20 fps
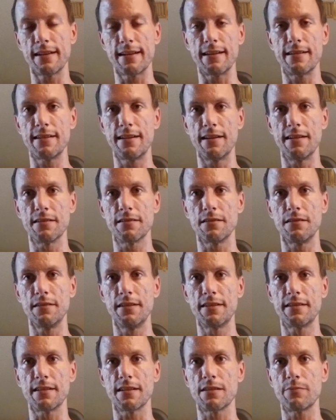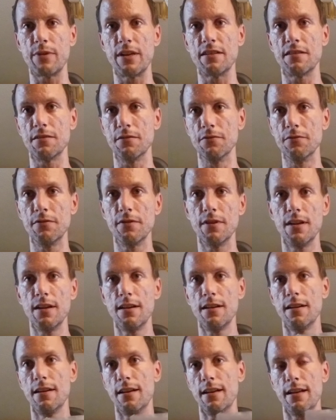I said, is the least expensive.
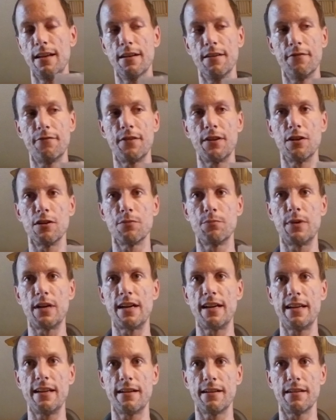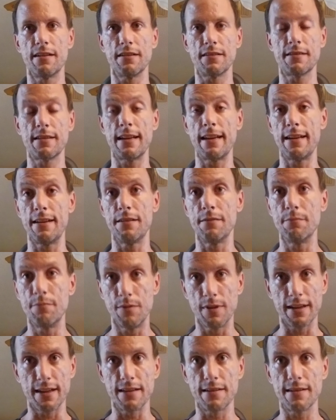If you're buying, say,
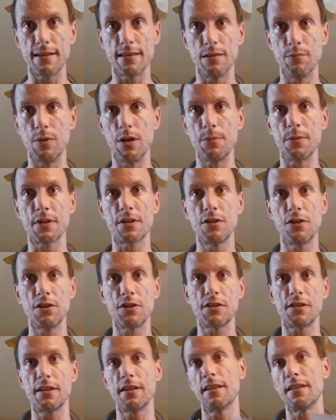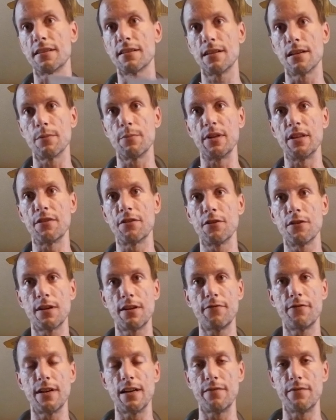like I said, the Bubba Kush, it is going to be
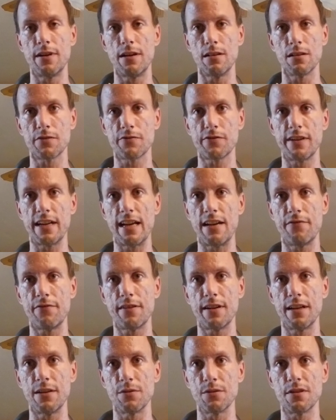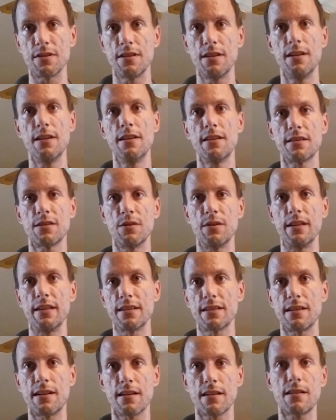$35 for half an ounce. So it is
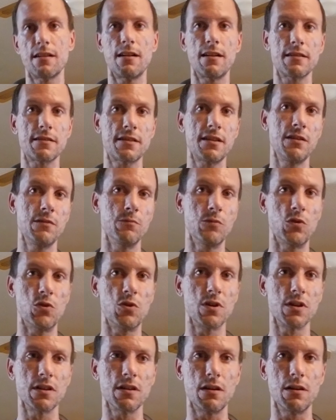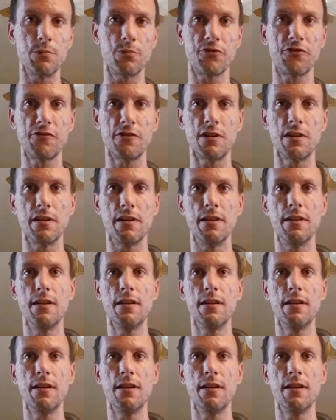going to cost you more up front